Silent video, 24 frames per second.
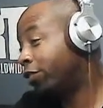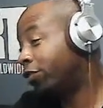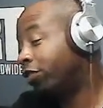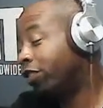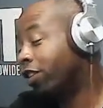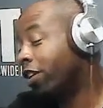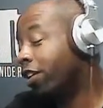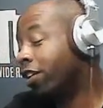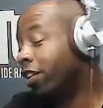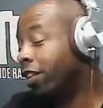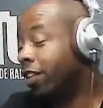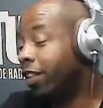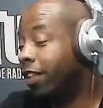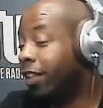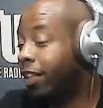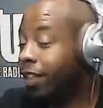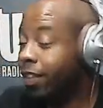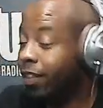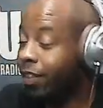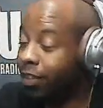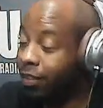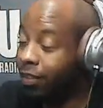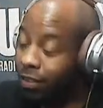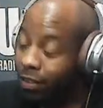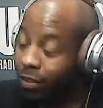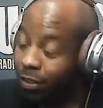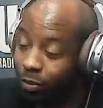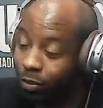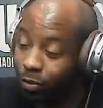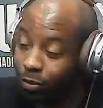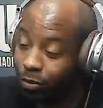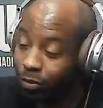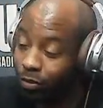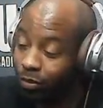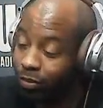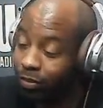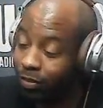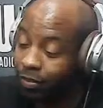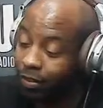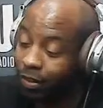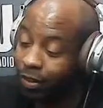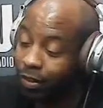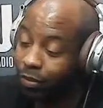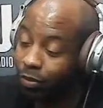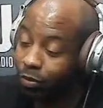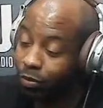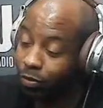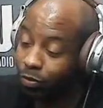You started to get these little
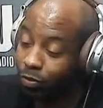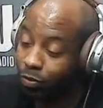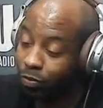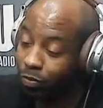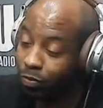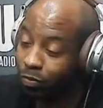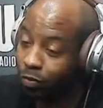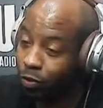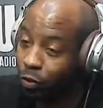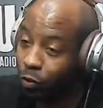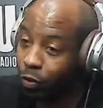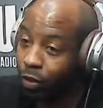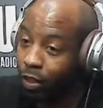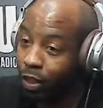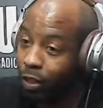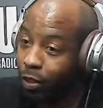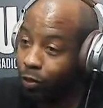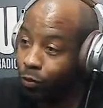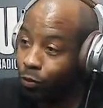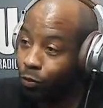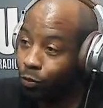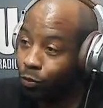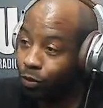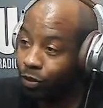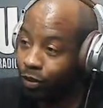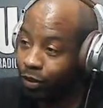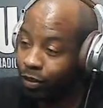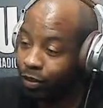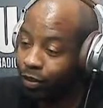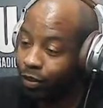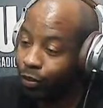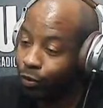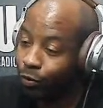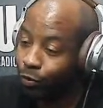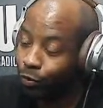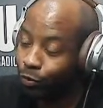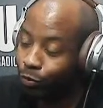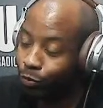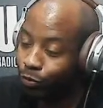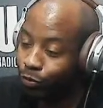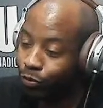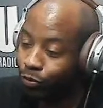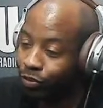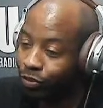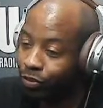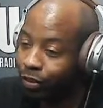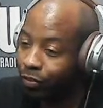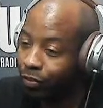tornadoes and little
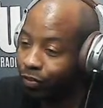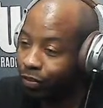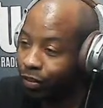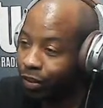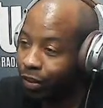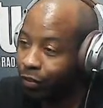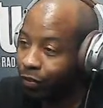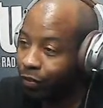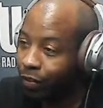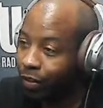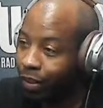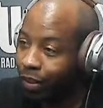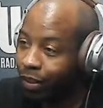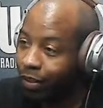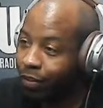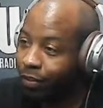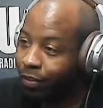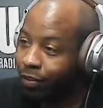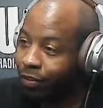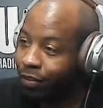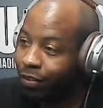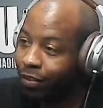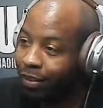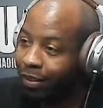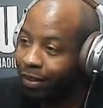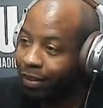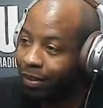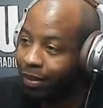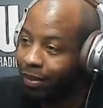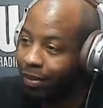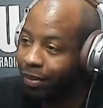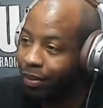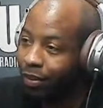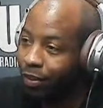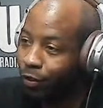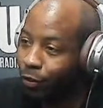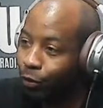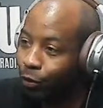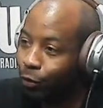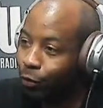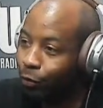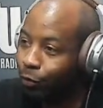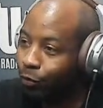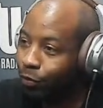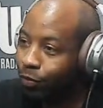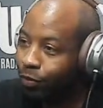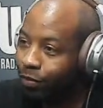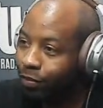stuff here and there, you
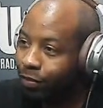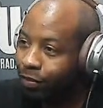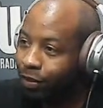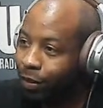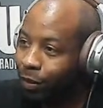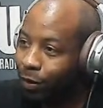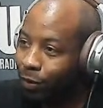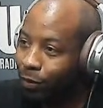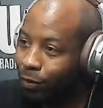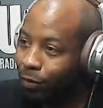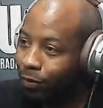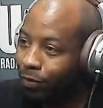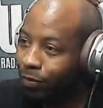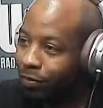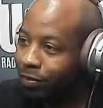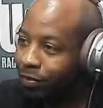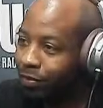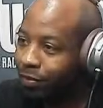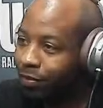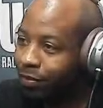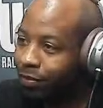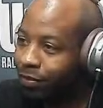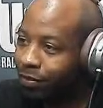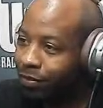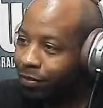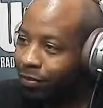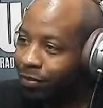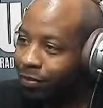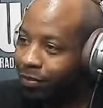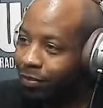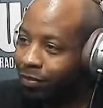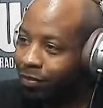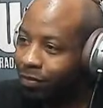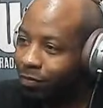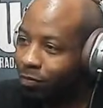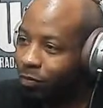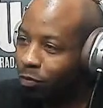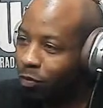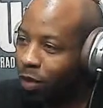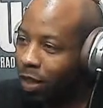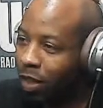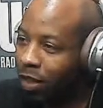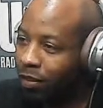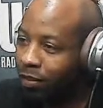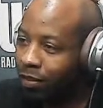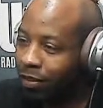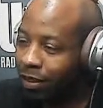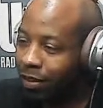know. So
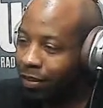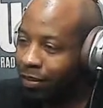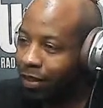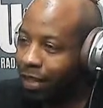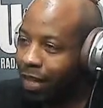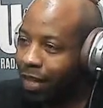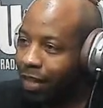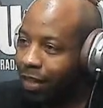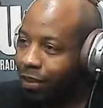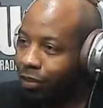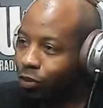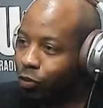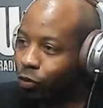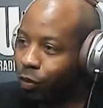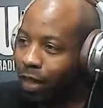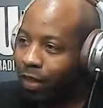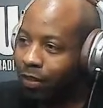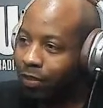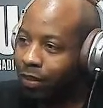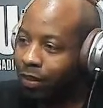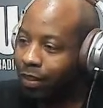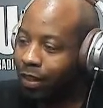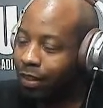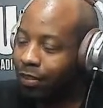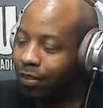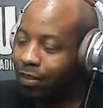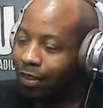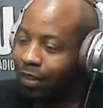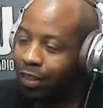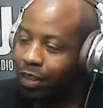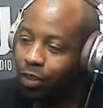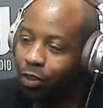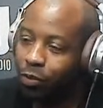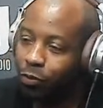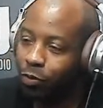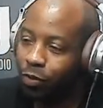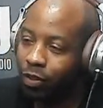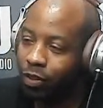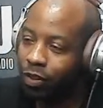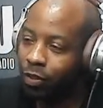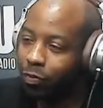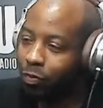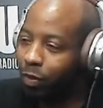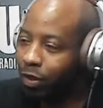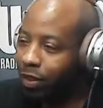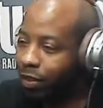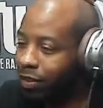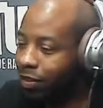it's not as drastic as the other
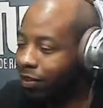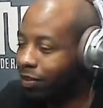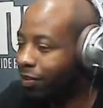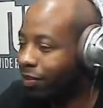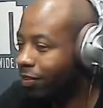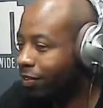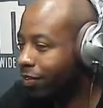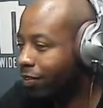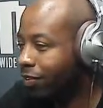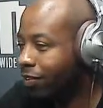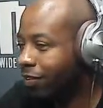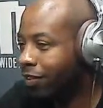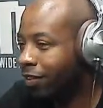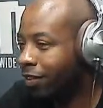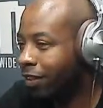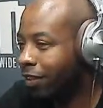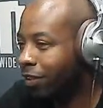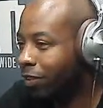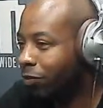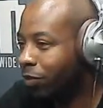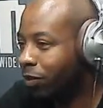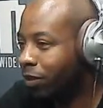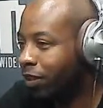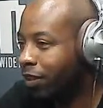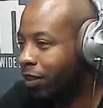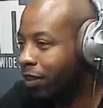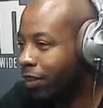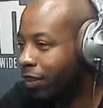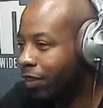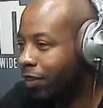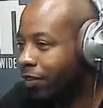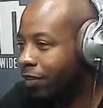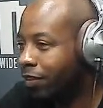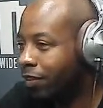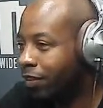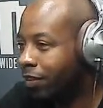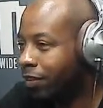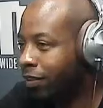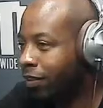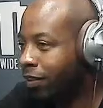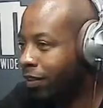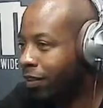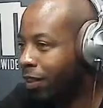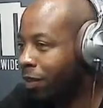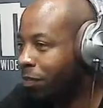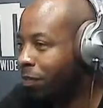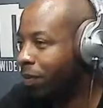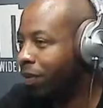ones, but you know, we get a little
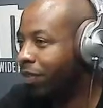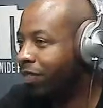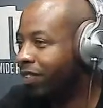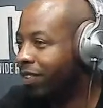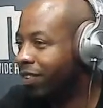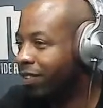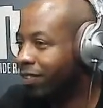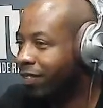tip of it.